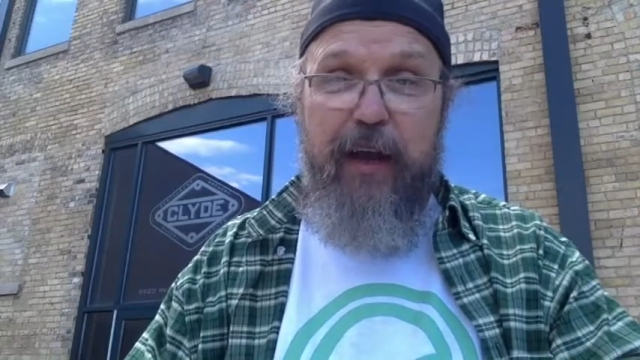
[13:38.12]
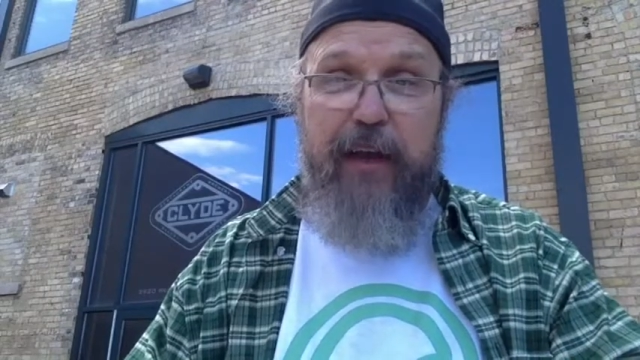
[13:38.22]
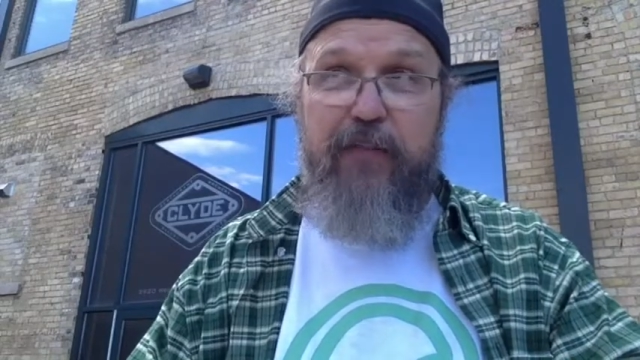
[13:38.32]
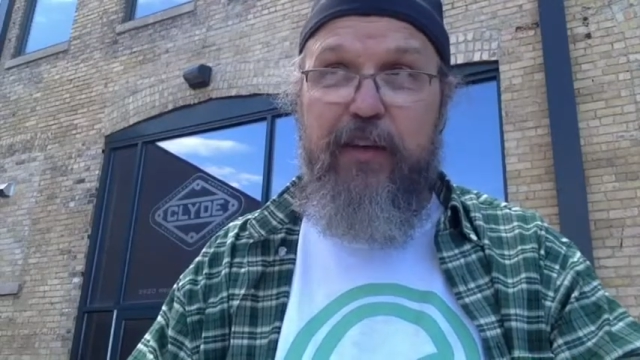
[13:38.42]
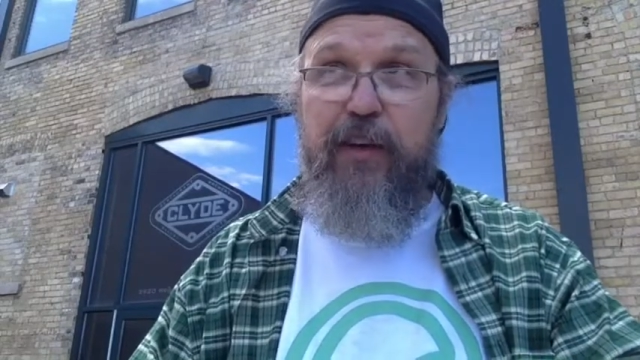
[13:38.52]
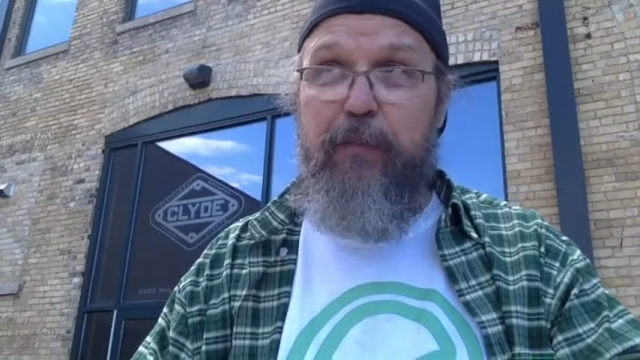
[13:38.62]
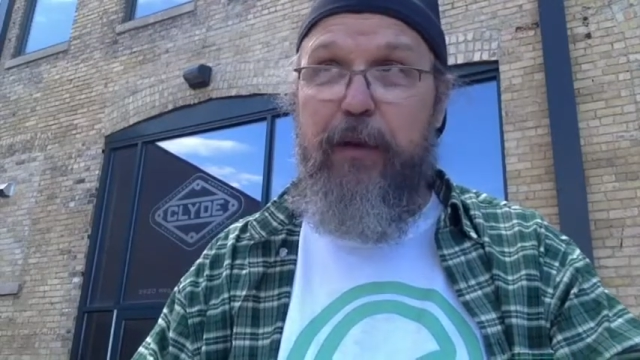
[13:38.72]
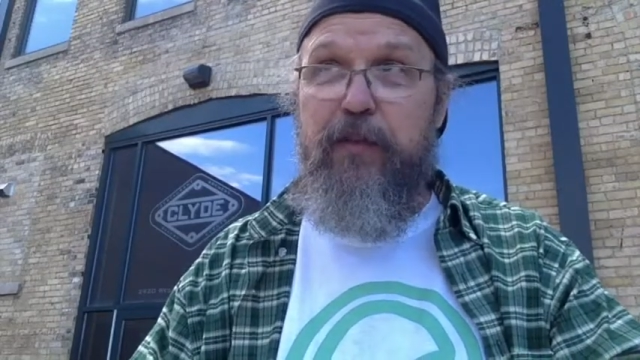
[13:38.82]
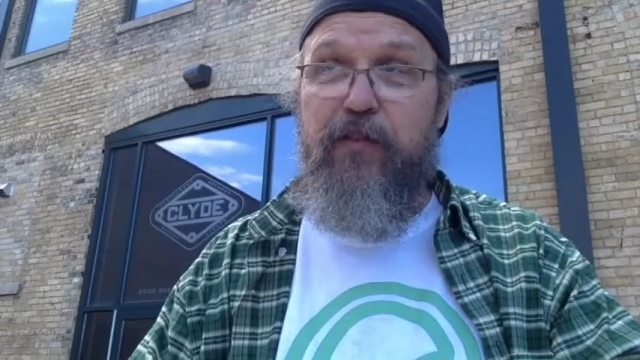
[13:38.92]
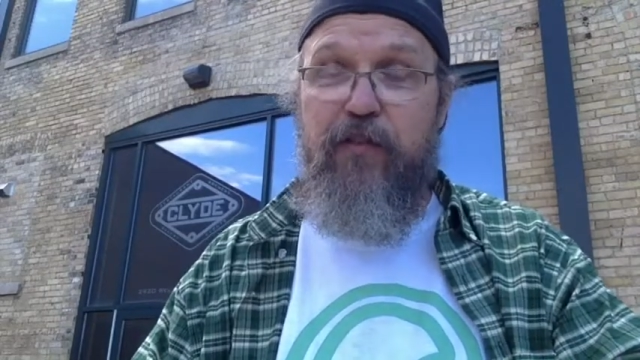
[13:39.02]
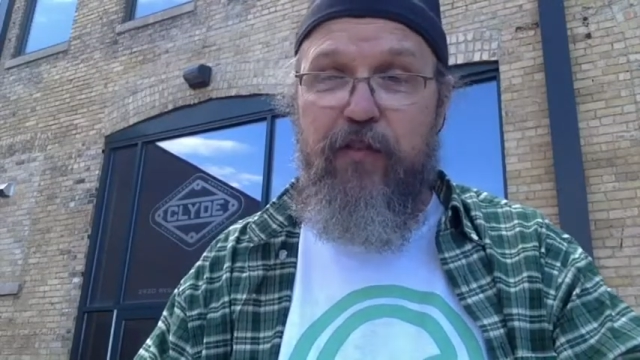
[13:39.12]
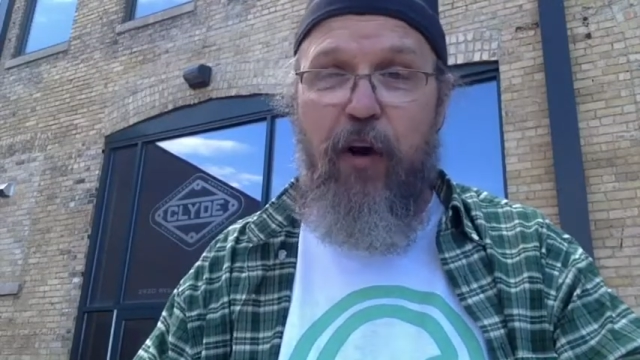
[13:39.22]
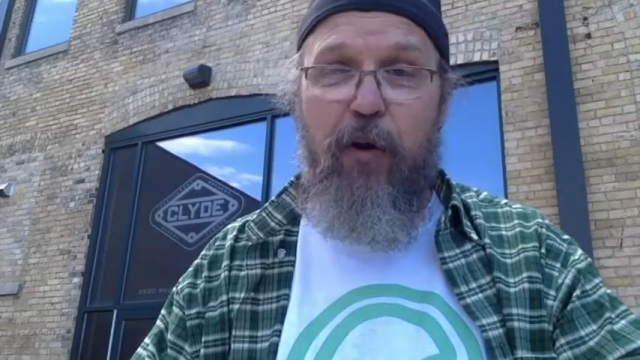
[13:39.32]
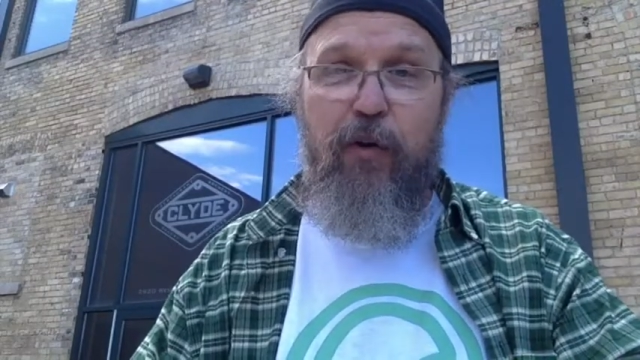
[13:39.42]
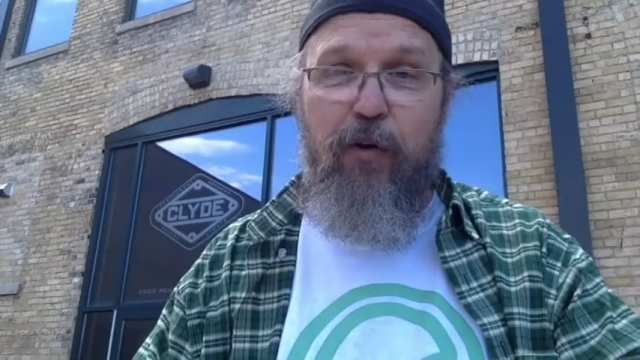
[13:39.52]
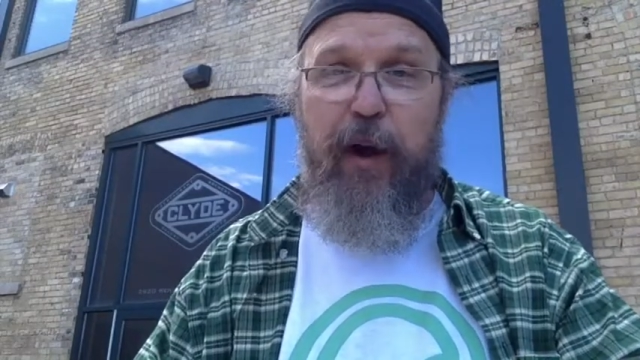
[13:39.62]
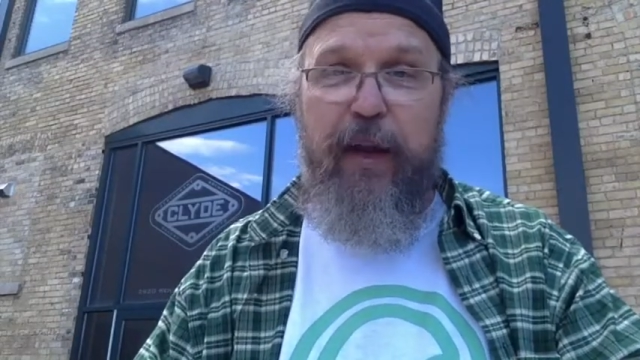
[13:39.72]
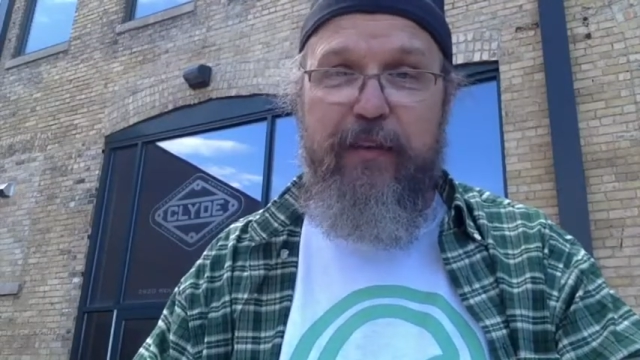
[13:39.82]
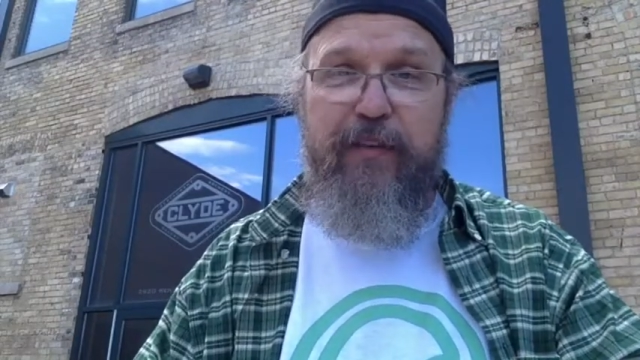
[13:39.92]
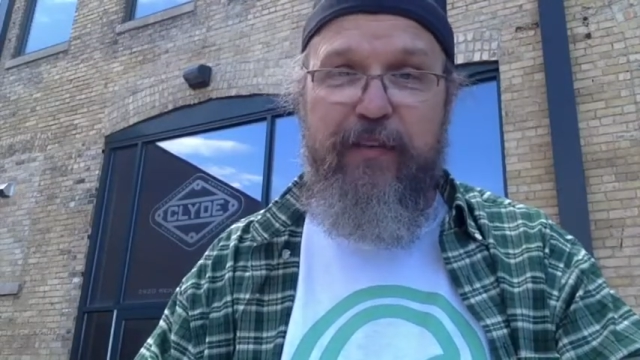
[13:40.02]
It's going to be so
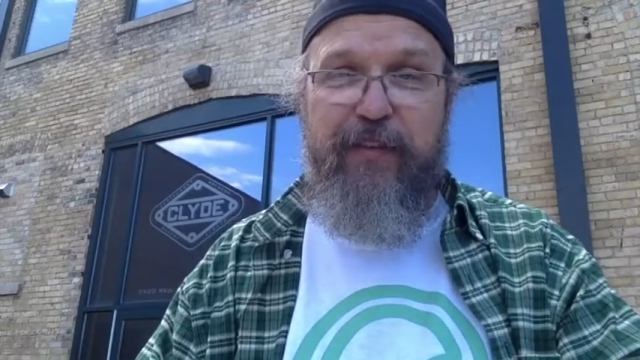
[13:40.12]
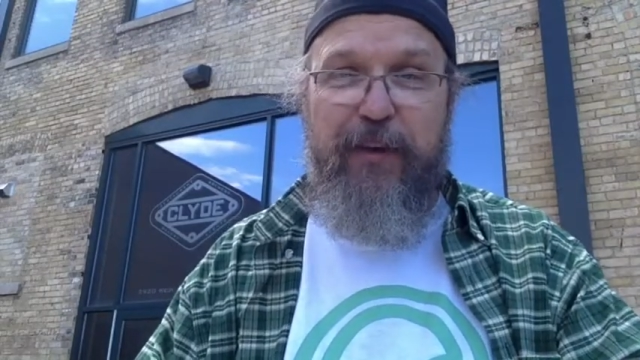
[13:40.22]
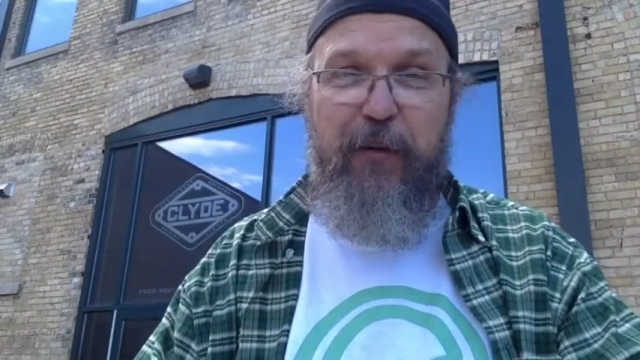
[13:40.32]
great to see